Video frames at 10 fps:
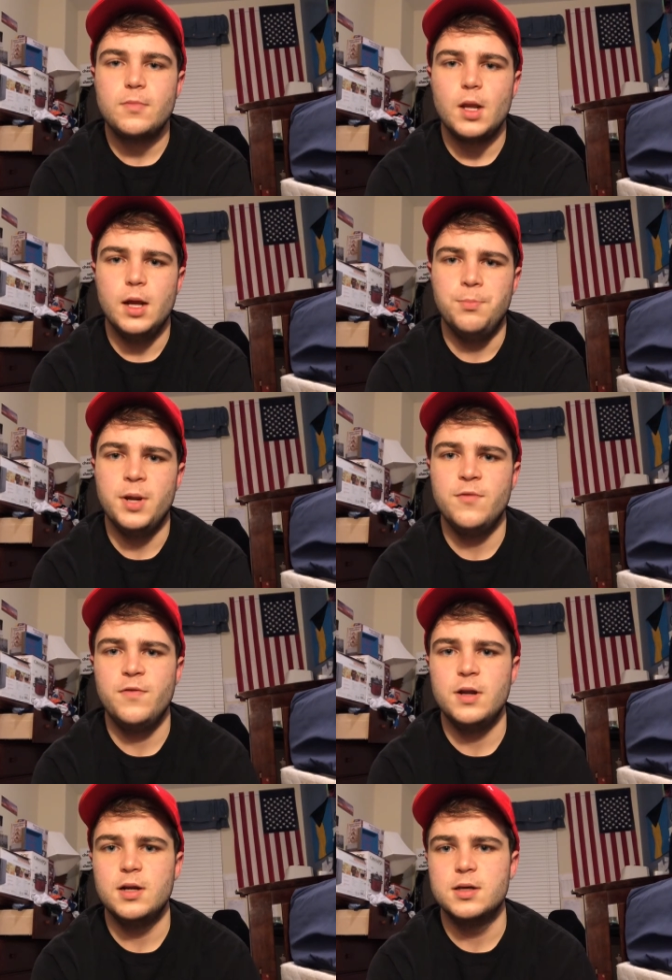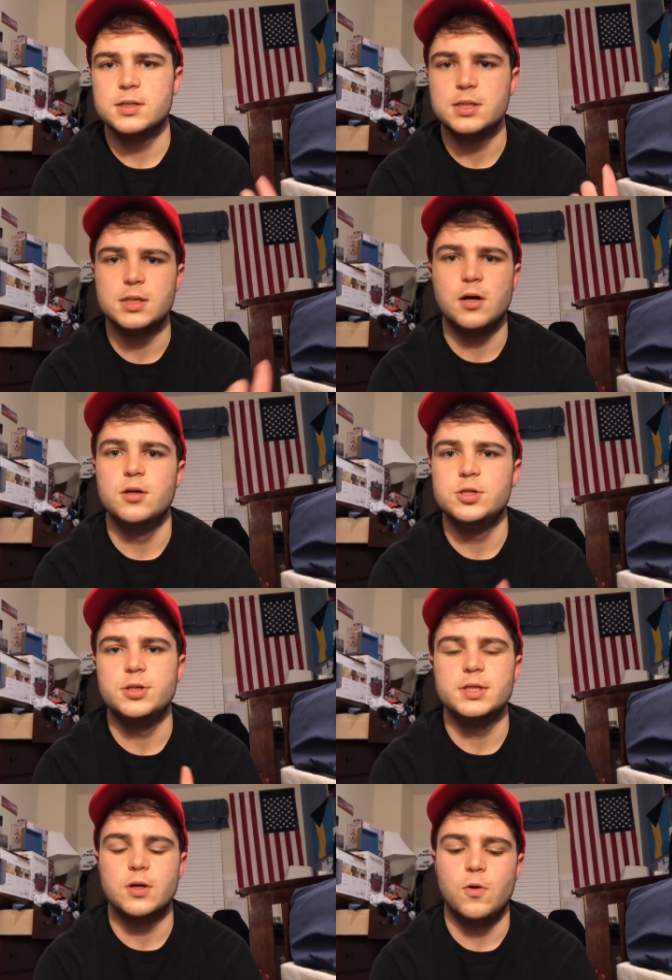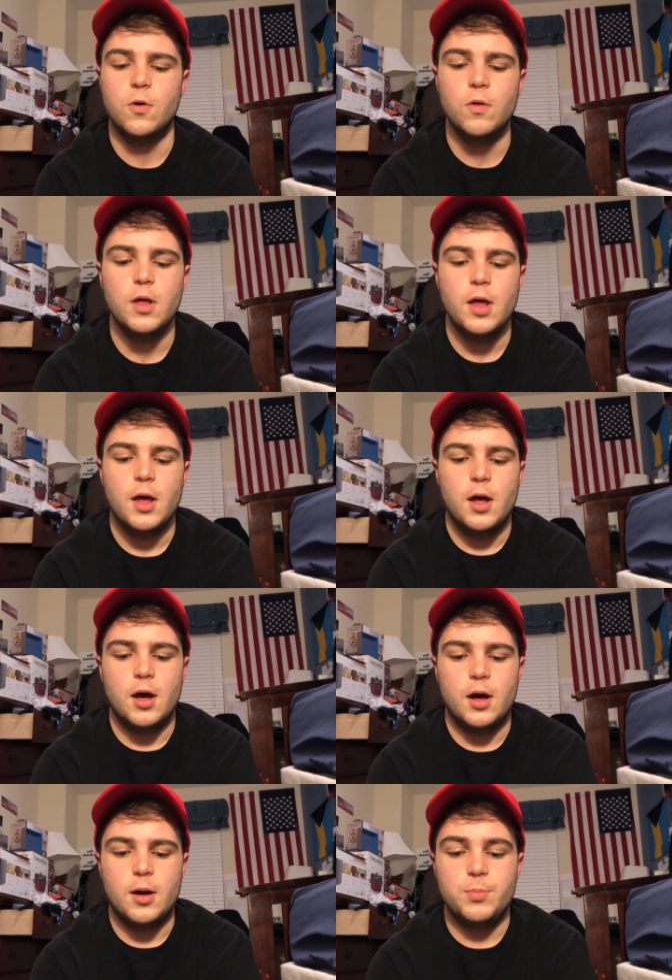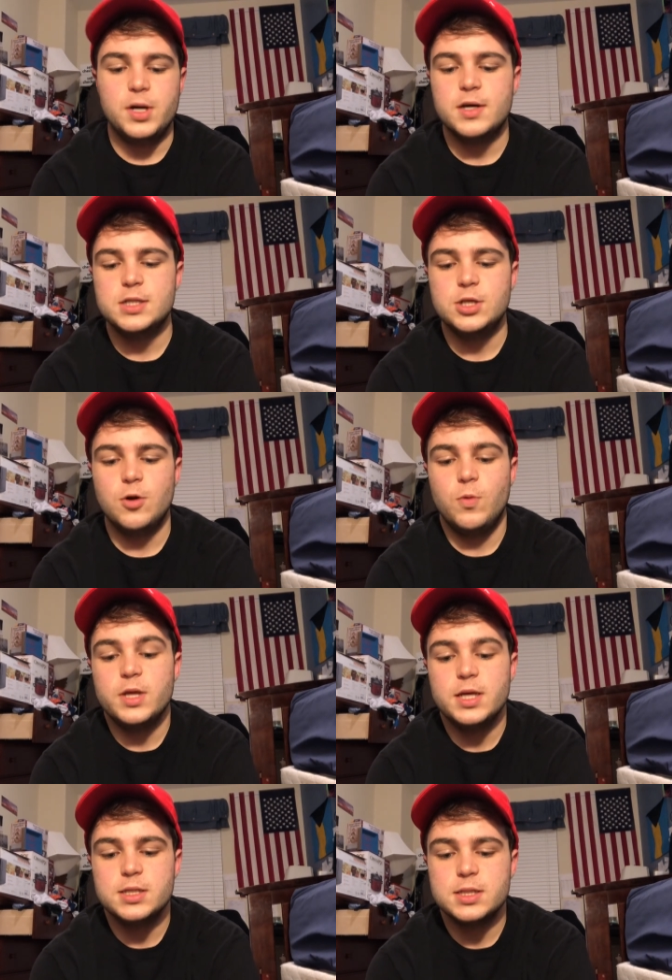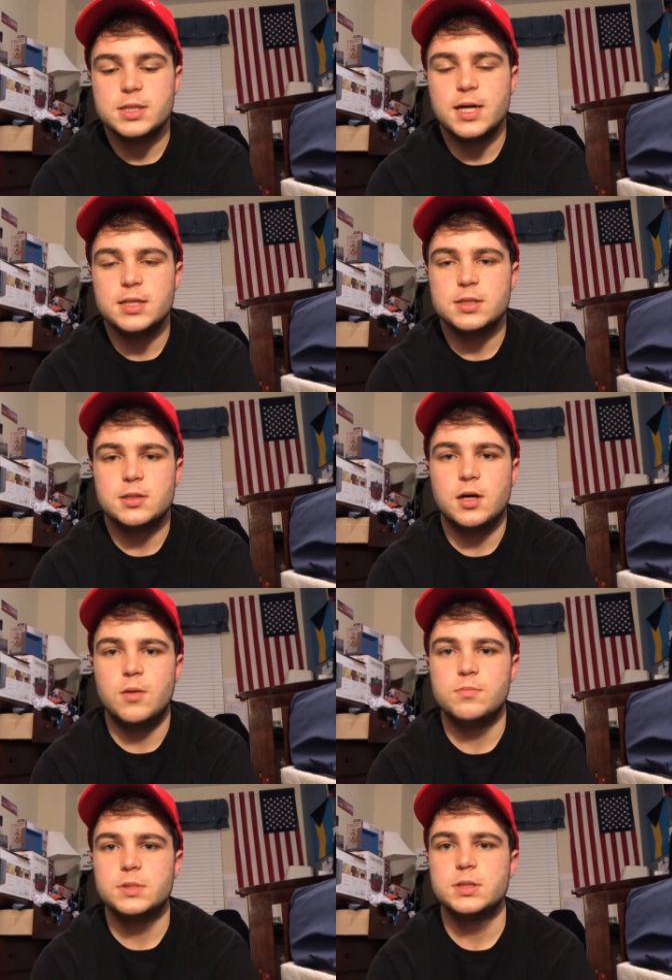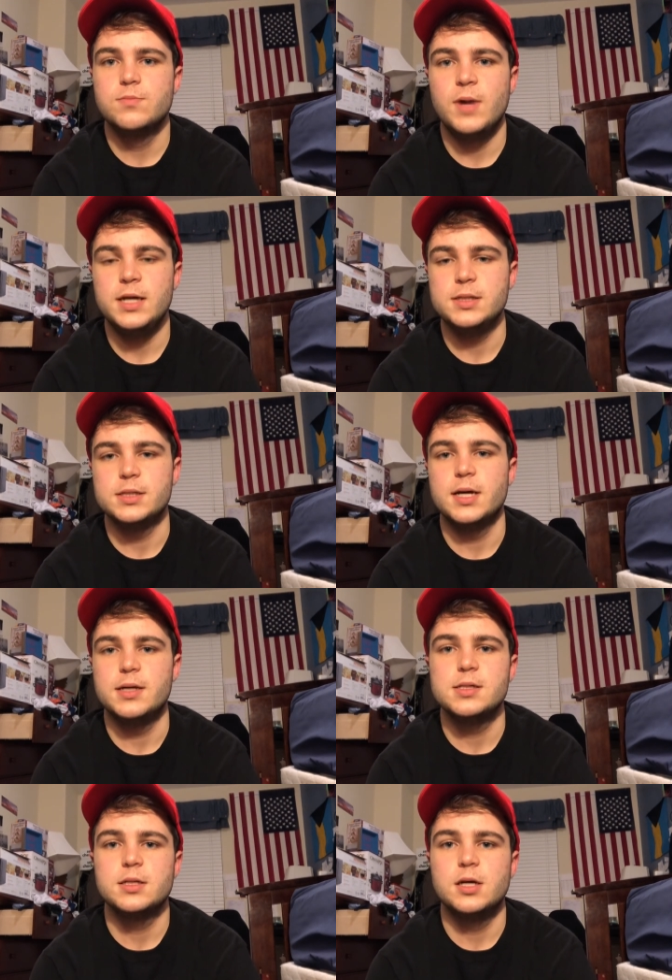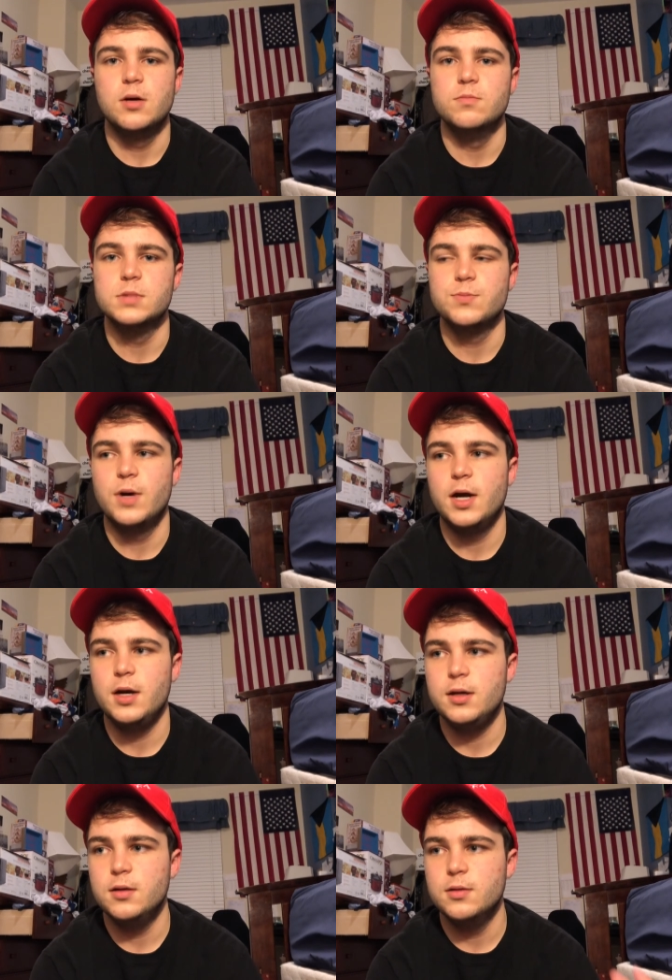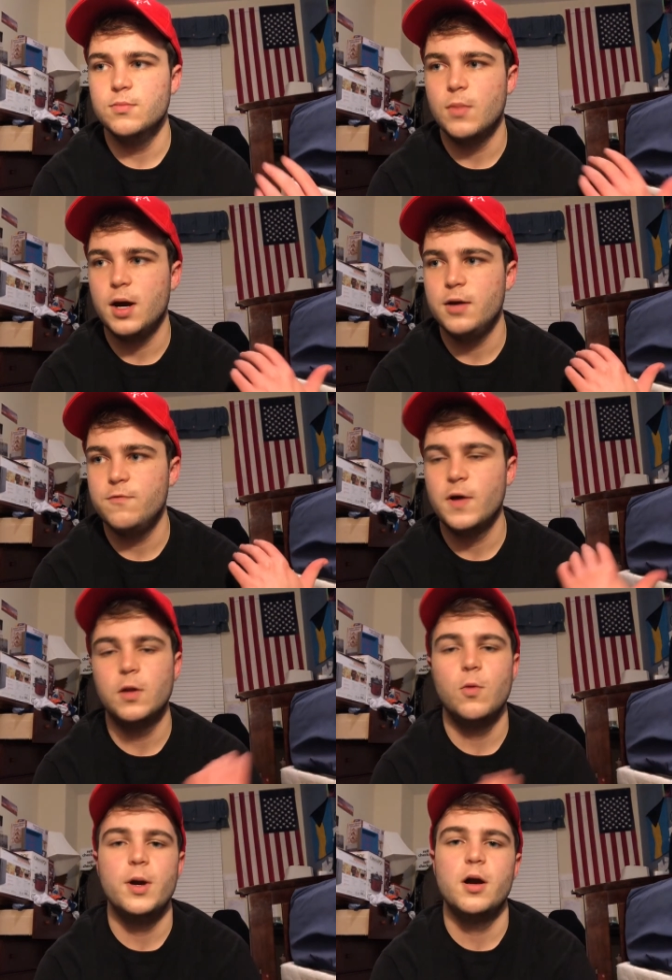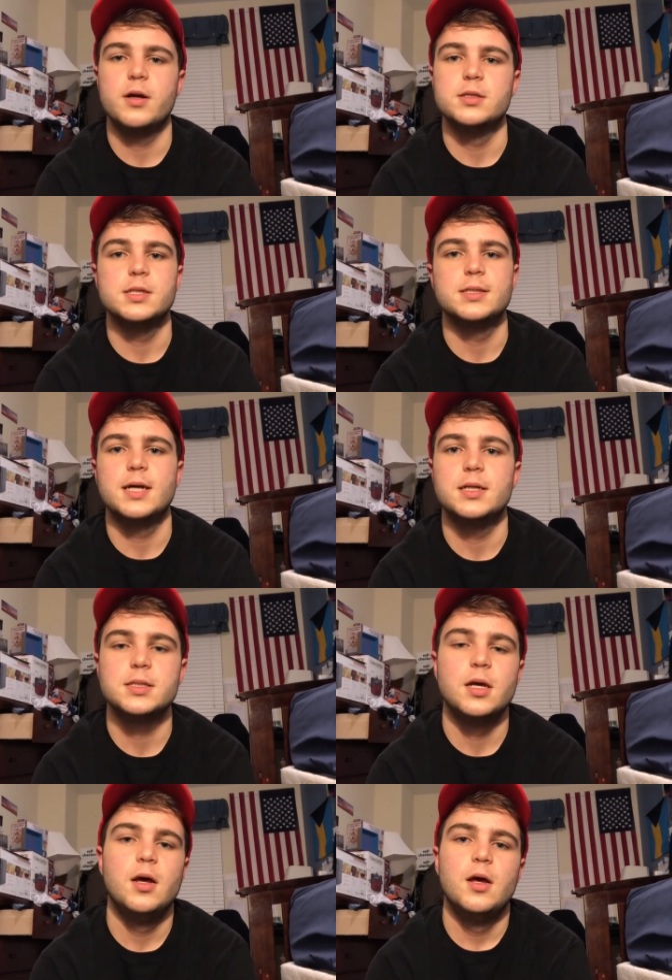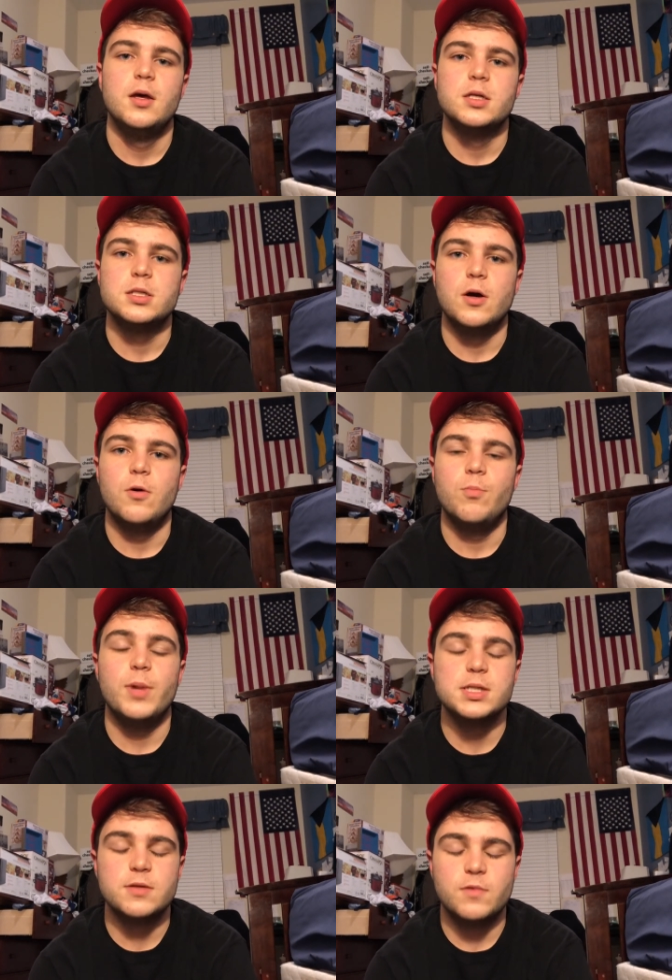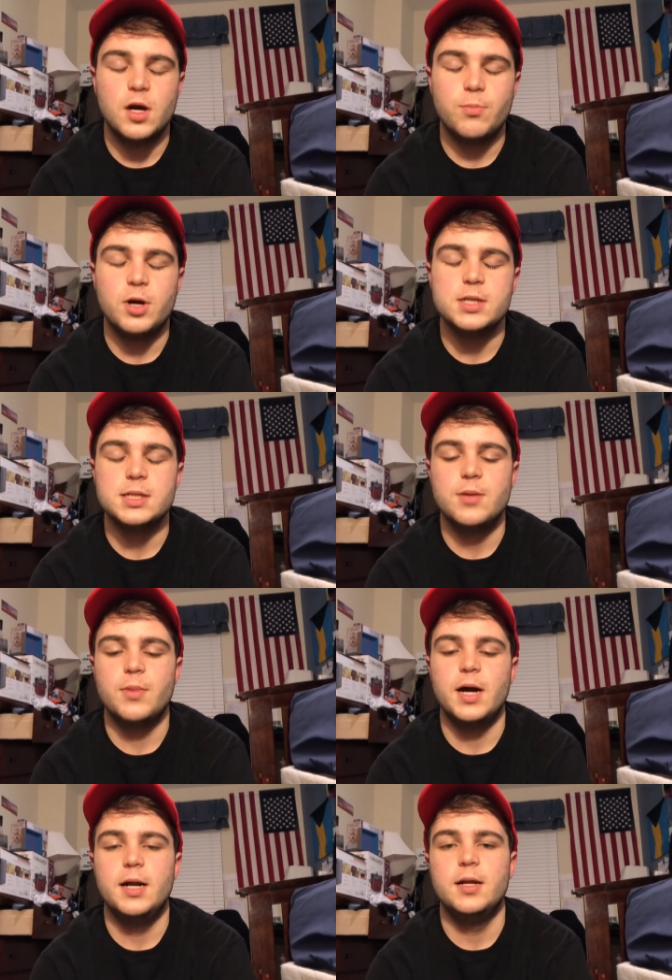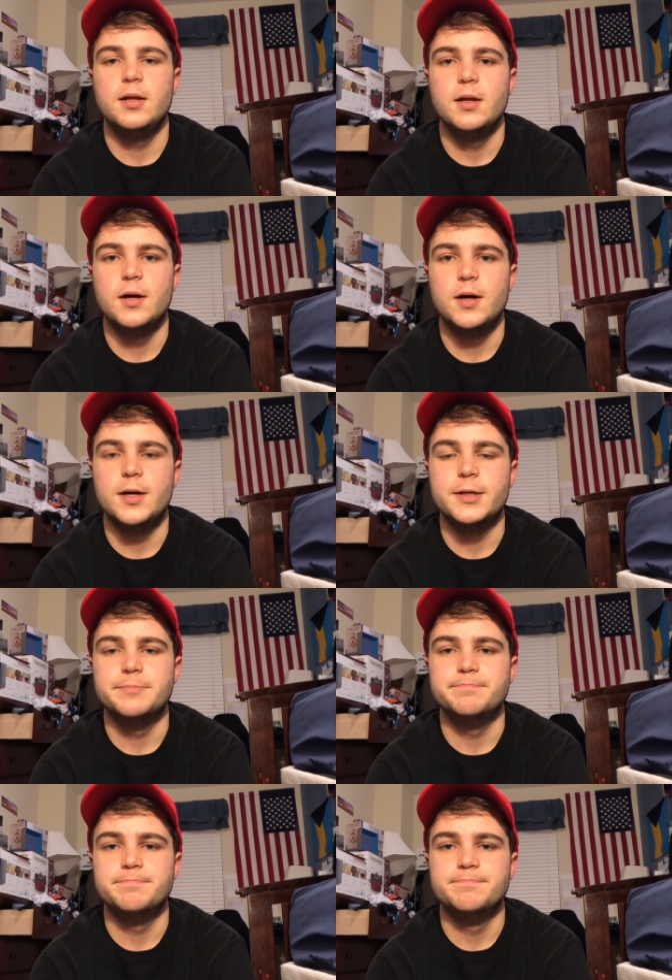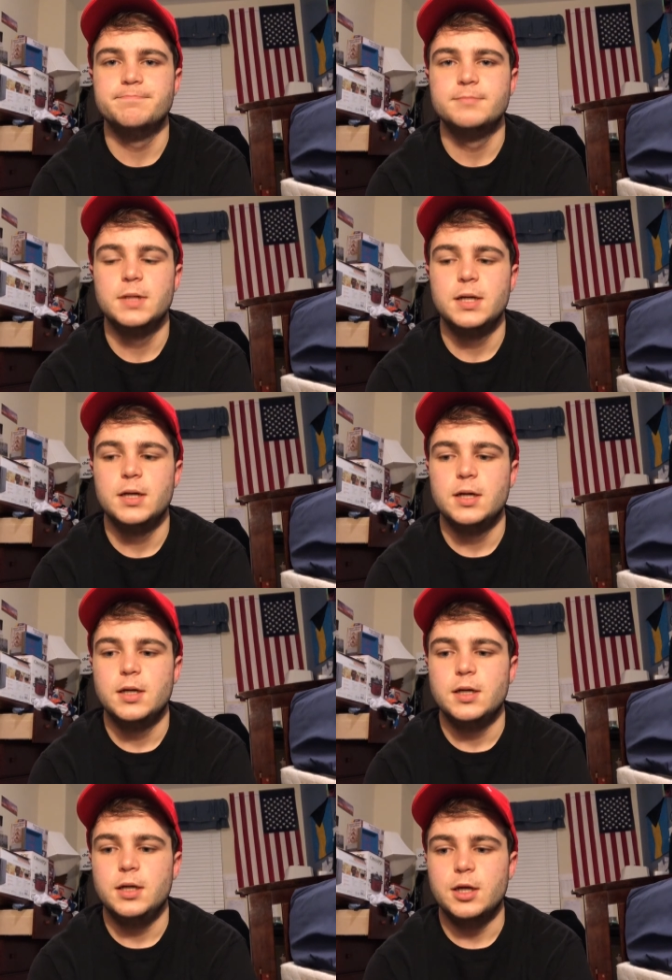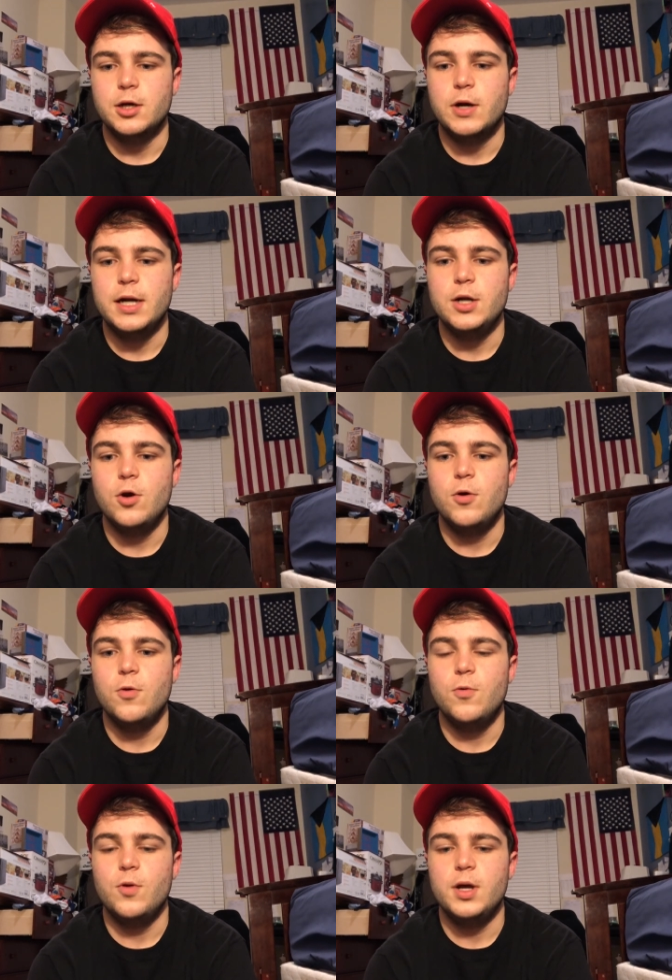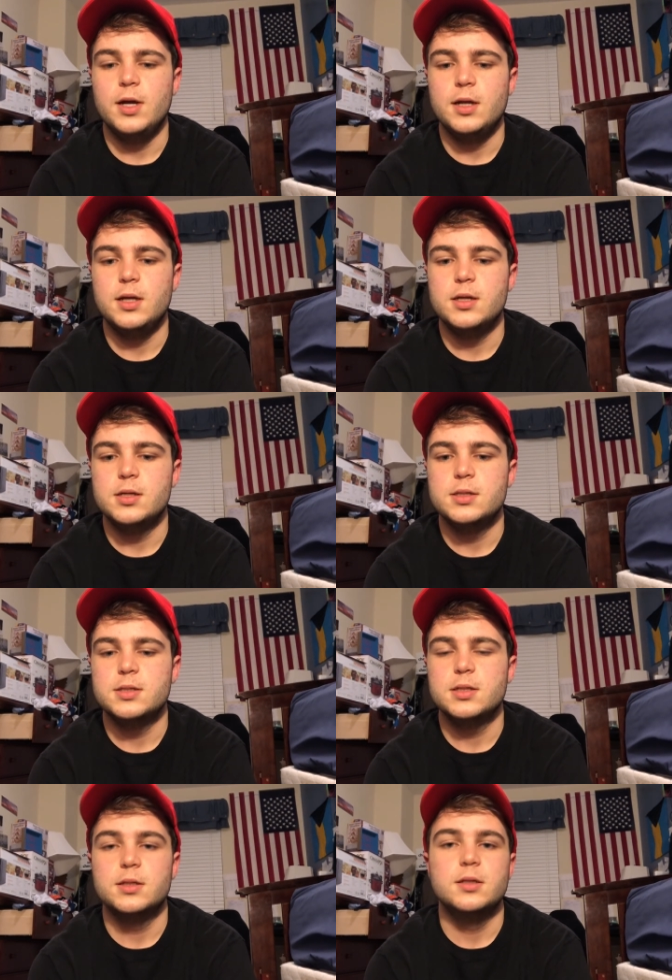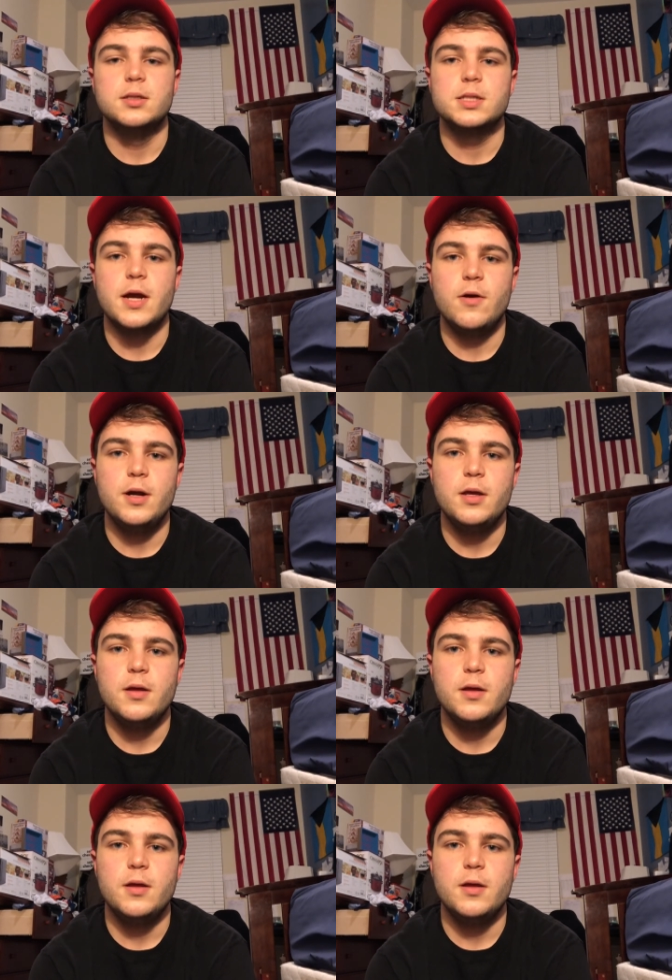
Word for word: and benefit us as a country as a whole. Um, because, you know, with his success comes my success, comes my, my fellow American success. So best of luck, President Biden. Um, you know, I know it is scary,